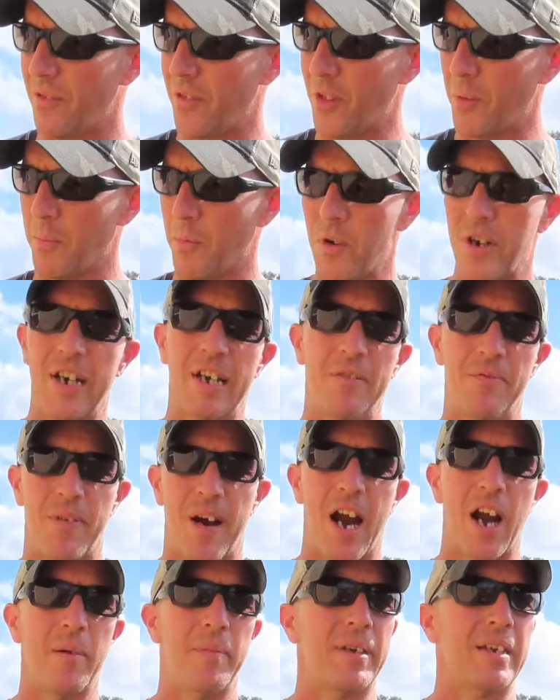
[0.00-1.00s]
the marine
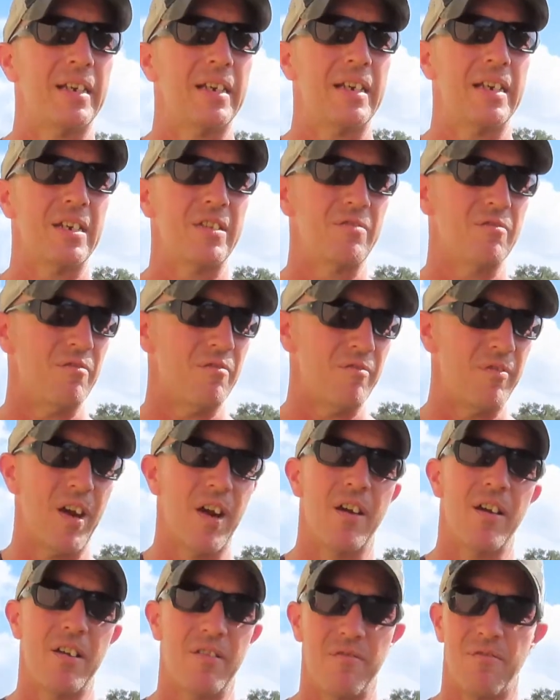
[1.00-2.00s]
environment is
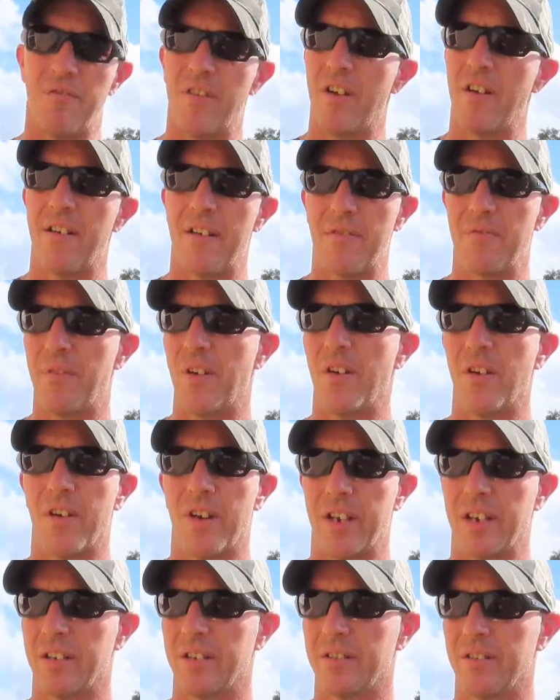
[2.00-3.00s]
very, very,
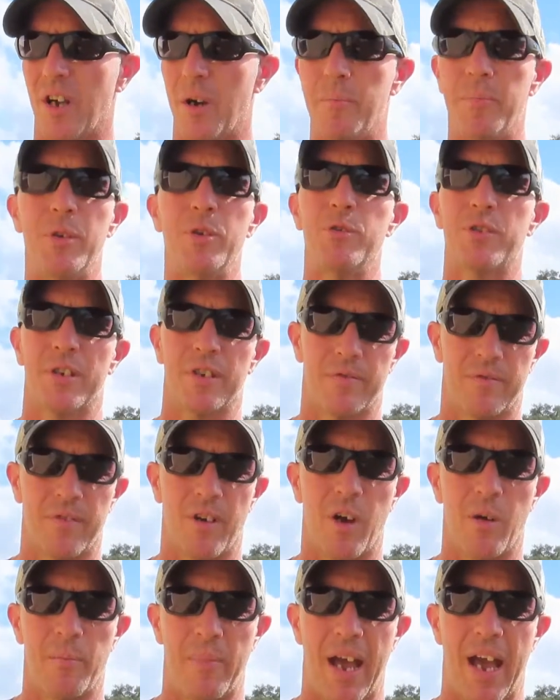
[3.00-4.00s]
very abusive
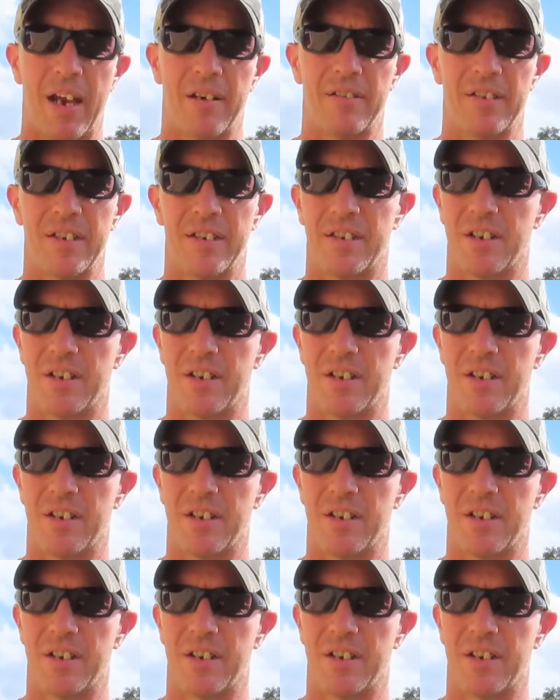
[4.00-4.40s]
on batteries.